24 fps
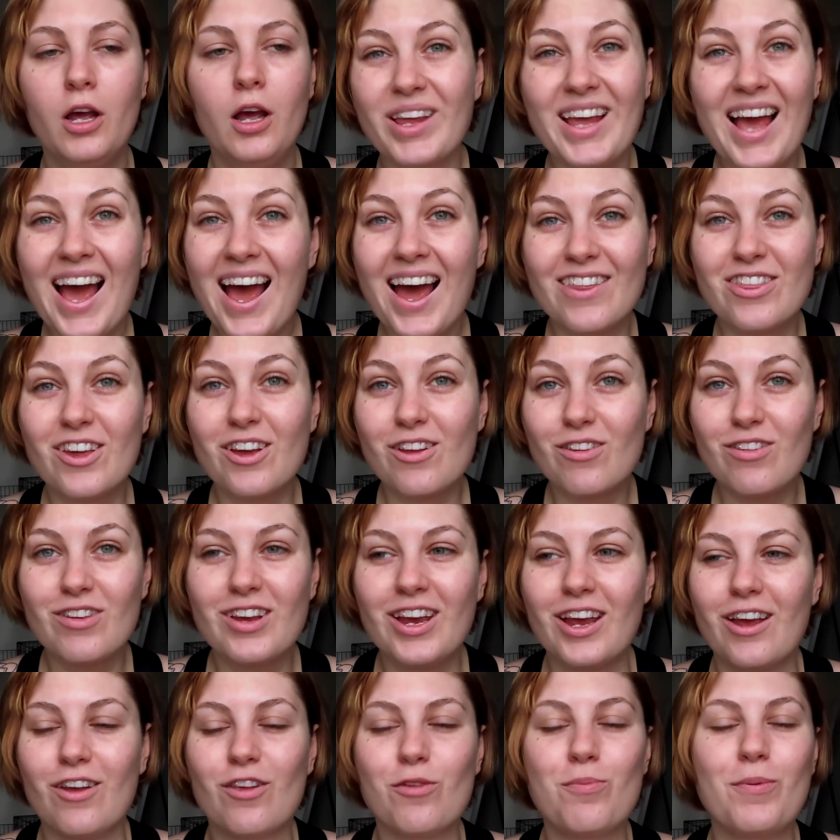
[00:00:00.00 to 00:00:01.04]
But yeah, that's
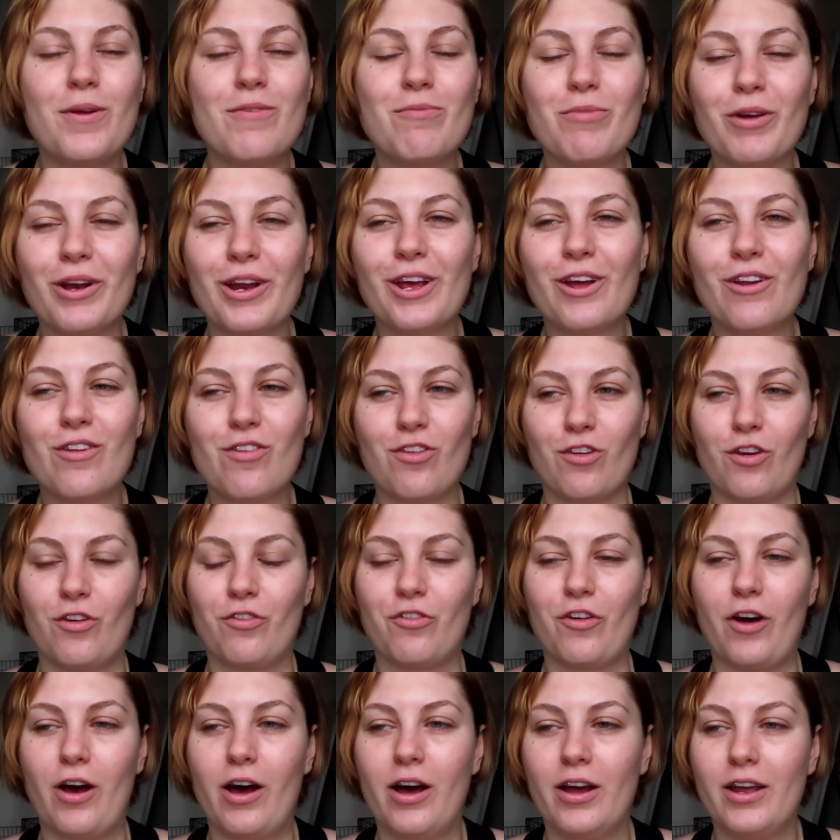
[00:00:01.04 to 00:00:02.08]
it. It's been pretty good so
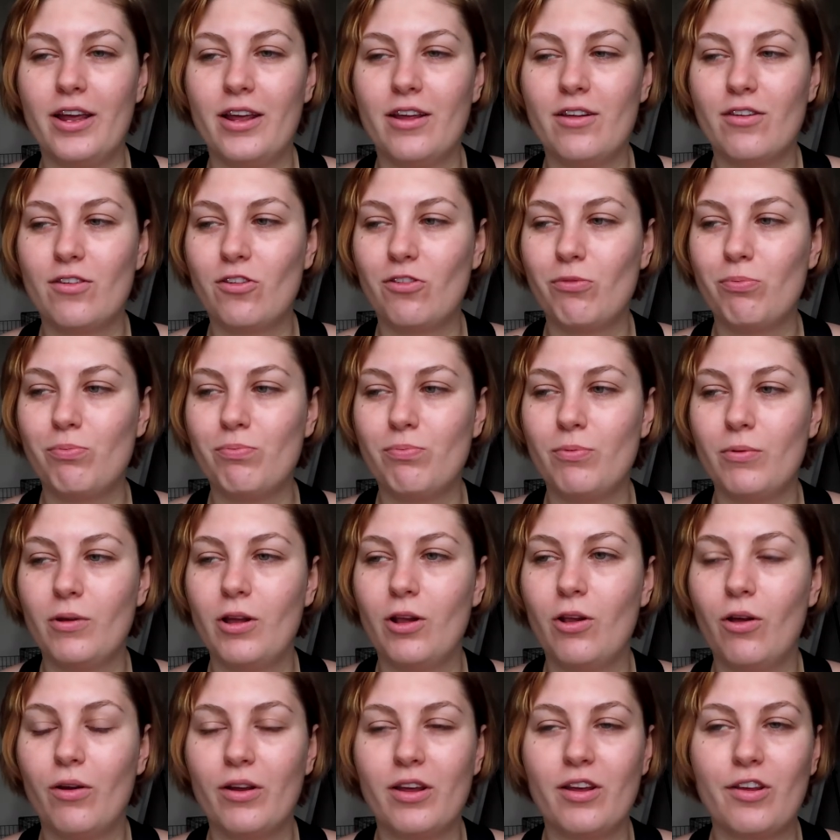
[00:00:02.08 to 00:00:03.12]
far. It's a
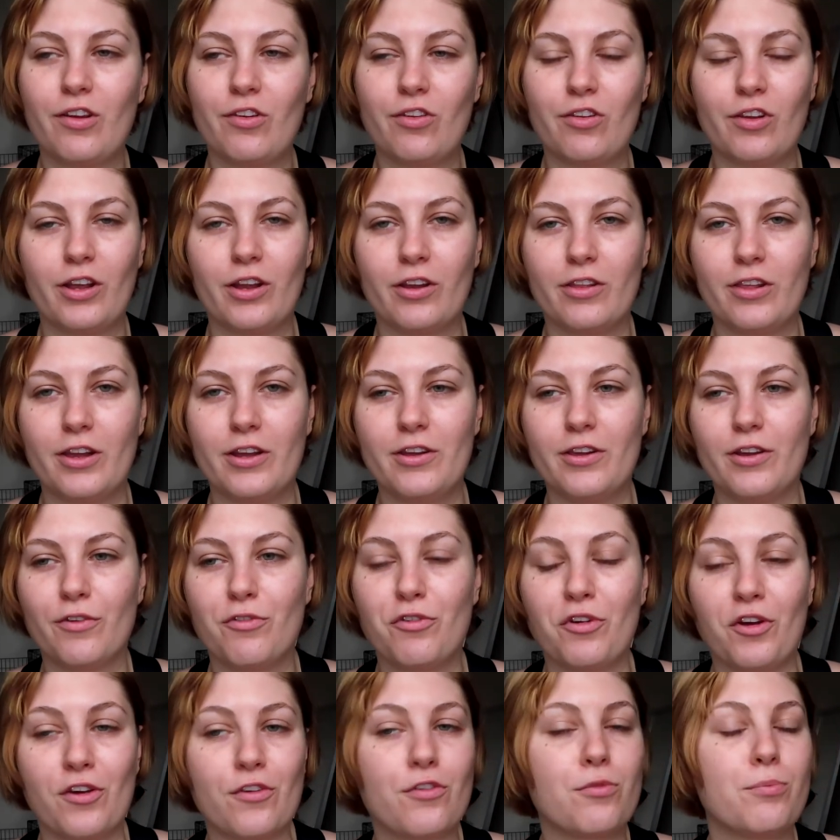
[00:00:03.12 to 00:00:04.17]
lot easier than the
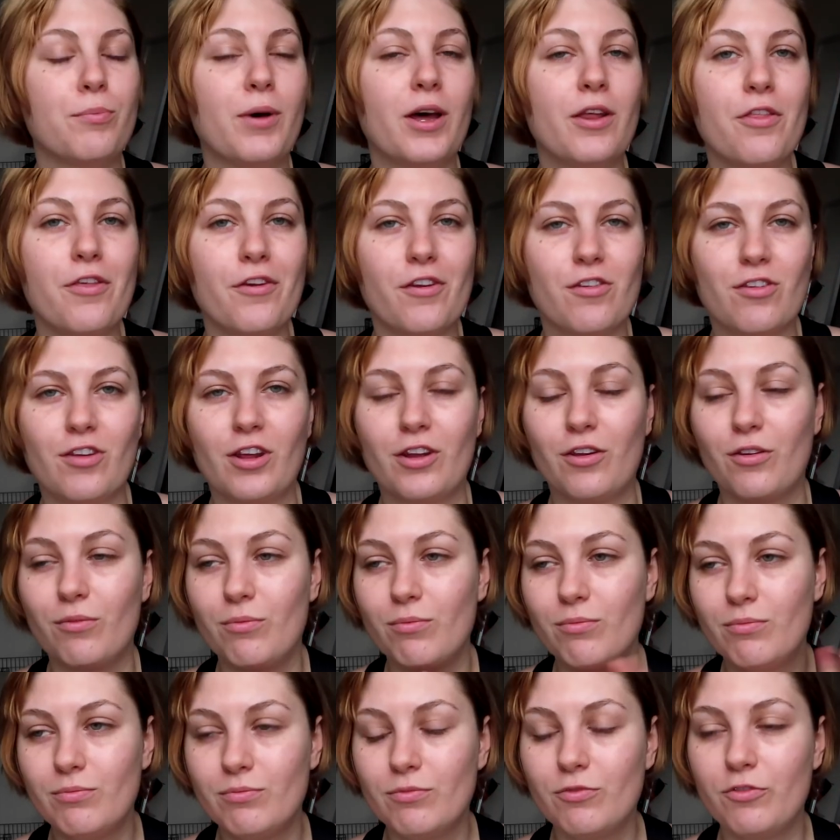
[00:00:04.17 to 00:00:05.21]
first month. I say that
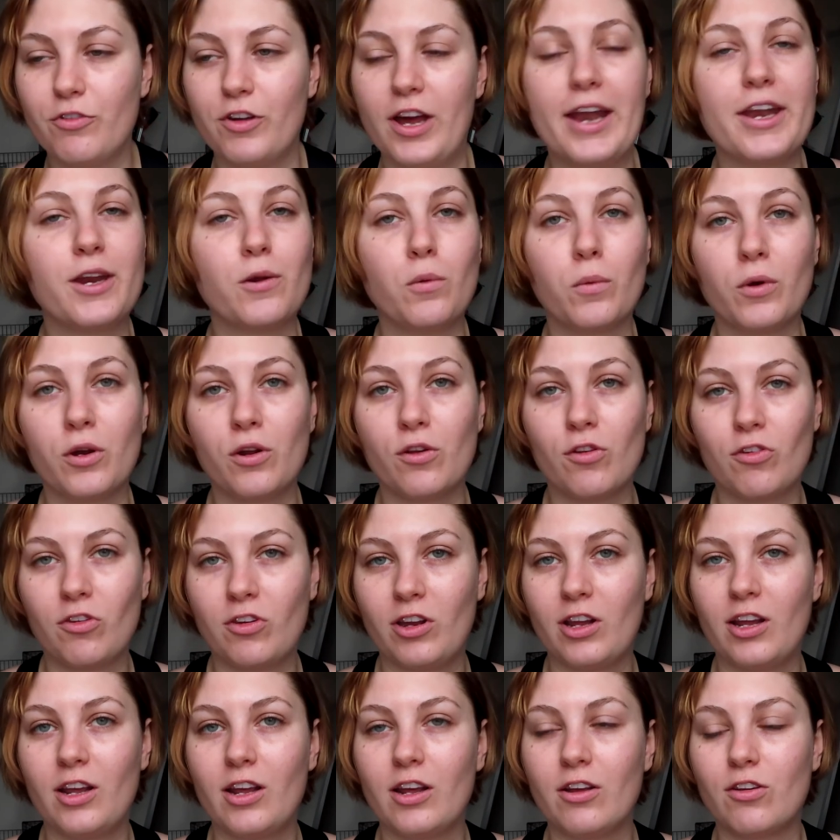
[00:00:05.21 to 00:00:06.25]
for anyone who's
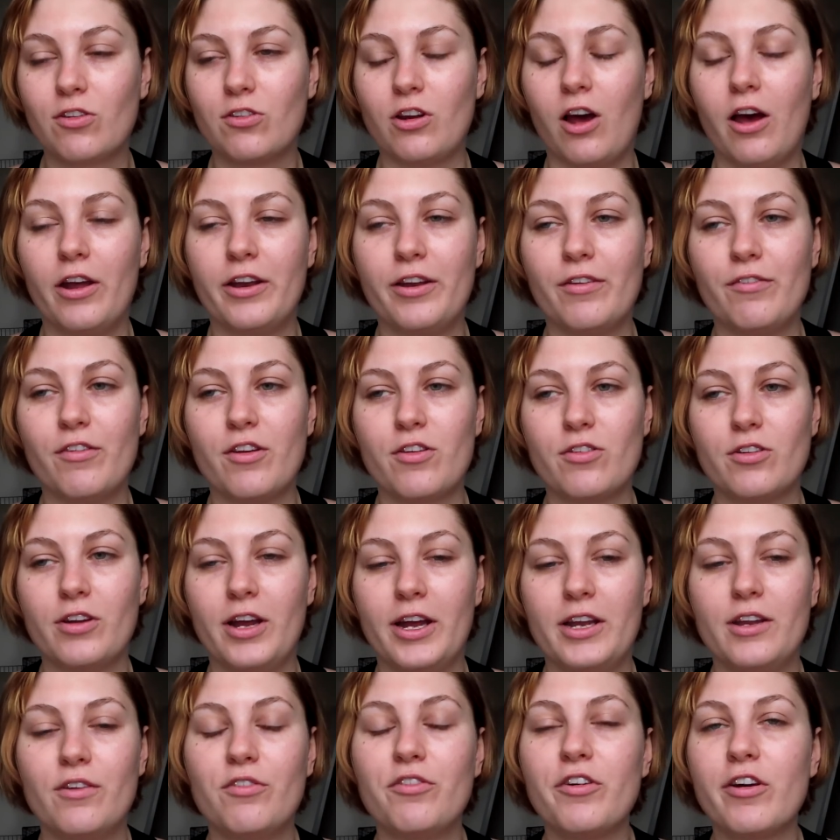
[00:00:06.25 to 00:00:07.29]
thinking of starting
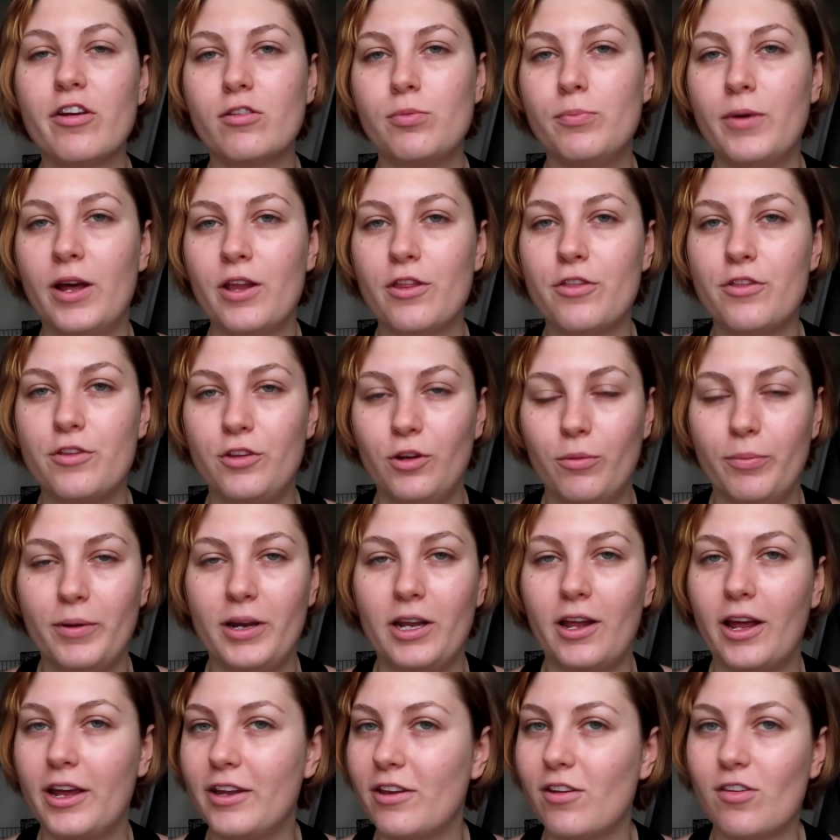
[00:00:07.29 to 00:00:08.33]
Invisalign, the first month you'll be
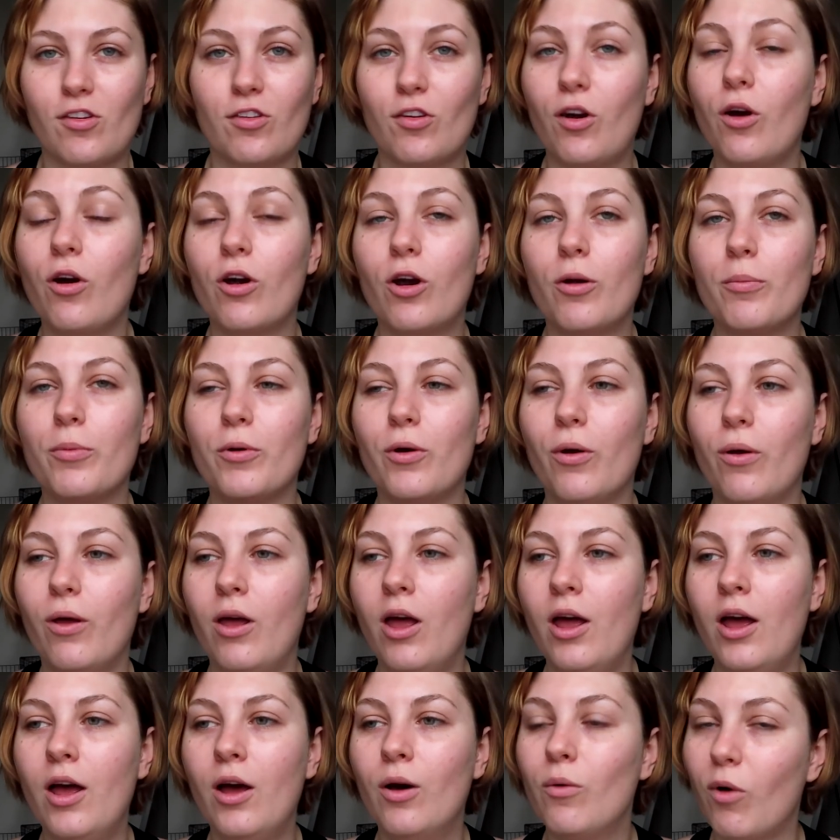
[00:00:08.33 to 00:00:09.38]
like, this is horrible,
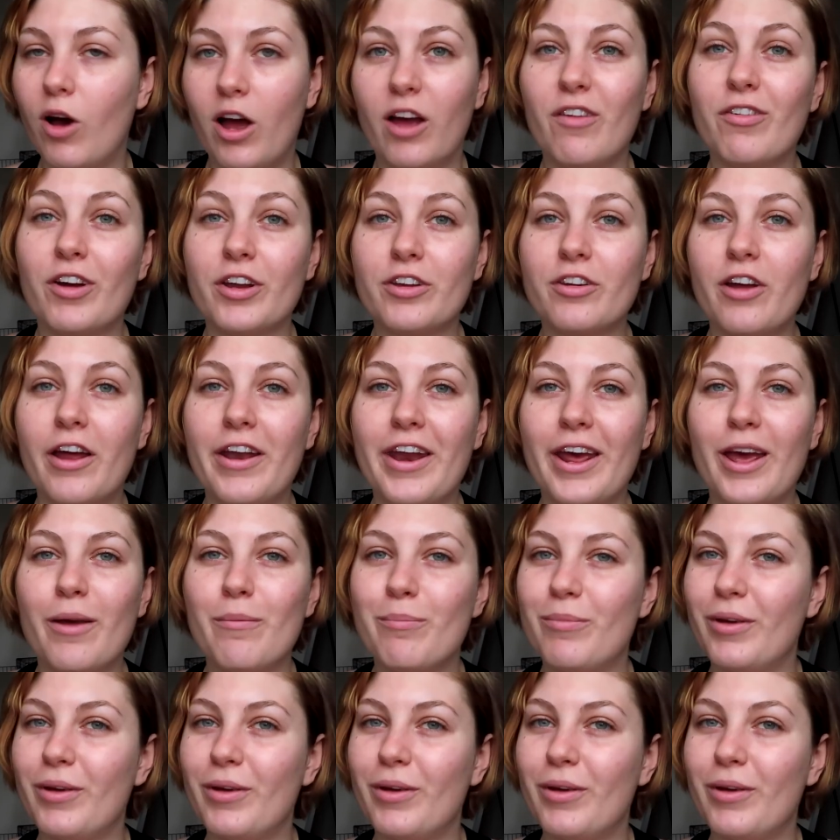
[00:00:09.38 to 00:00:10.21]
why have I done it?